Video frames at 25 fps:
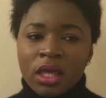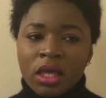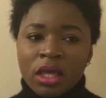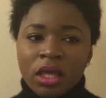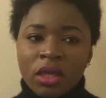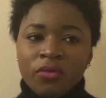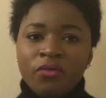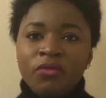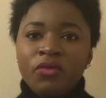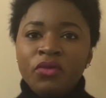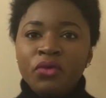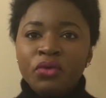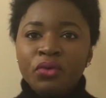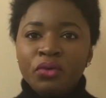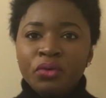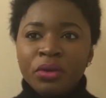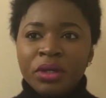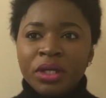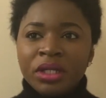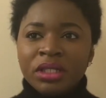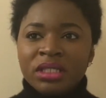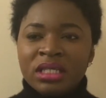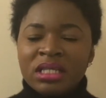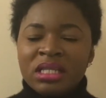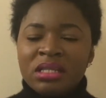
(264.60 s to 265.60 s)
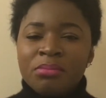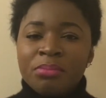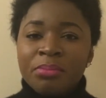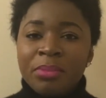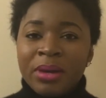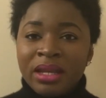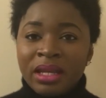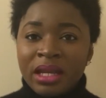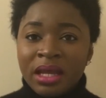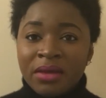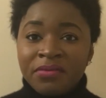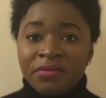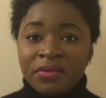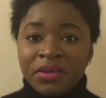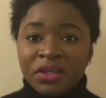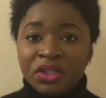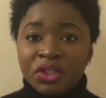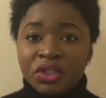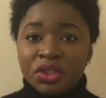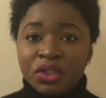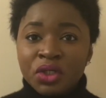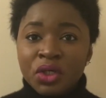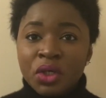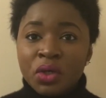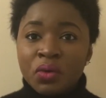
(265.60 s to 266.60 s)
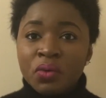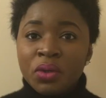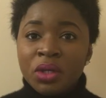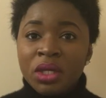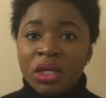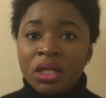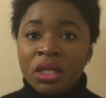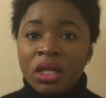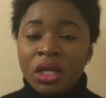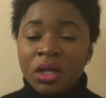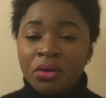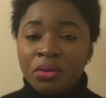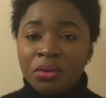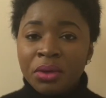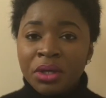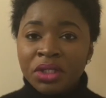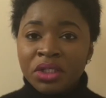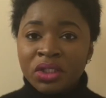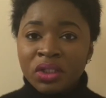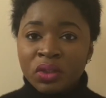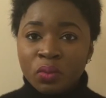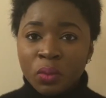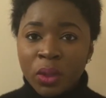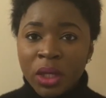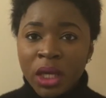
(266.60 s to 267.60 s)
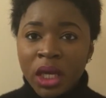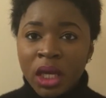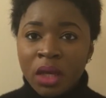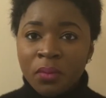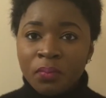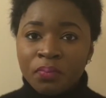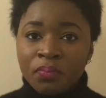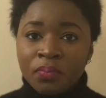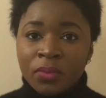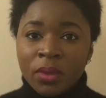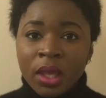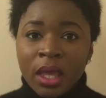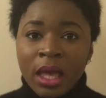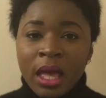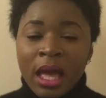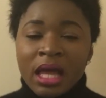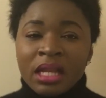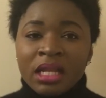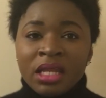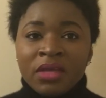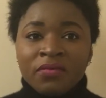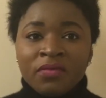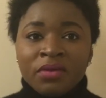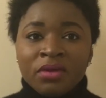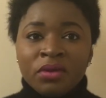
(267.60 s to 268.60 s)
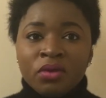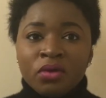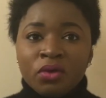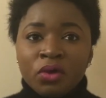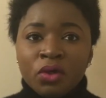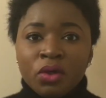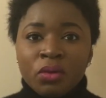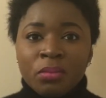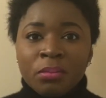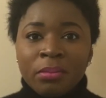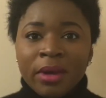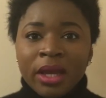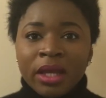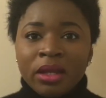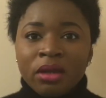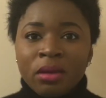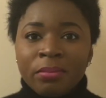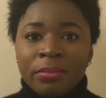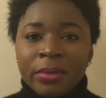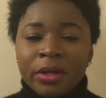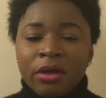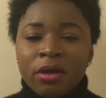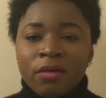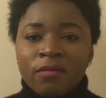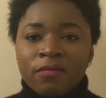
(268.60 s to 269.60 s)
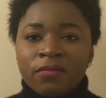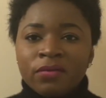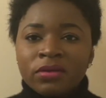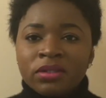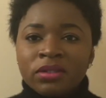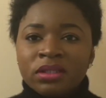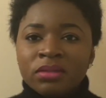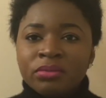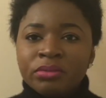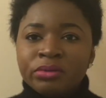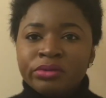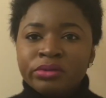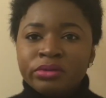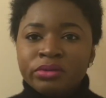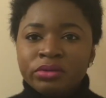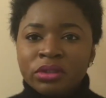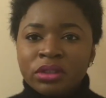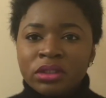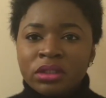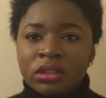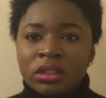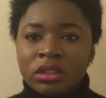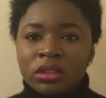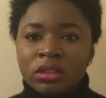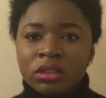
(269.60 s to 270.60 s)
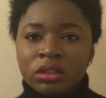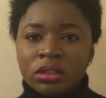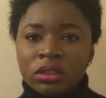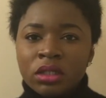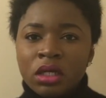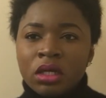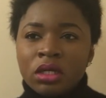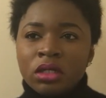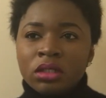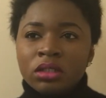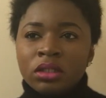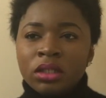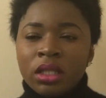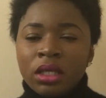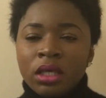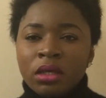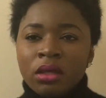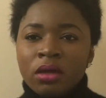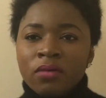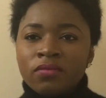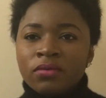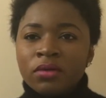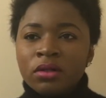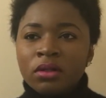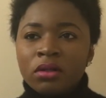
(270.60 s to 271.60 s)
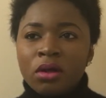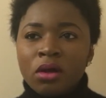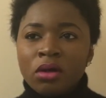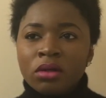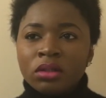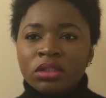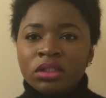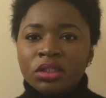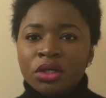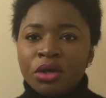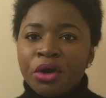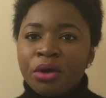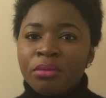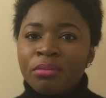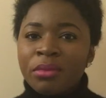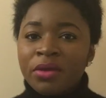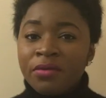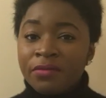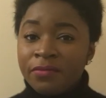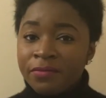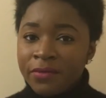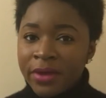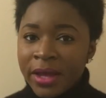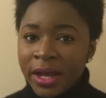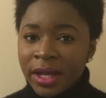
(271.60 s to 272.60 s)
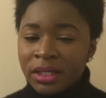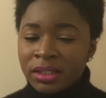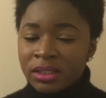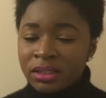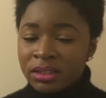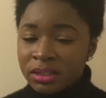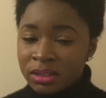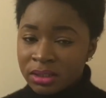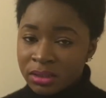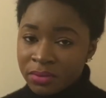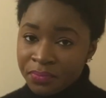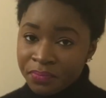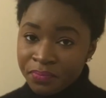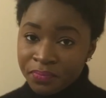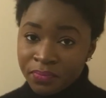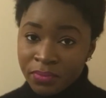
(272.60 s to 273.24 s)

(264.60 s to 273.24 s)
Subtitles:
if you do it, it benefits you in a great way. And even though you might not be comfortable doing it, think of the long-term effects.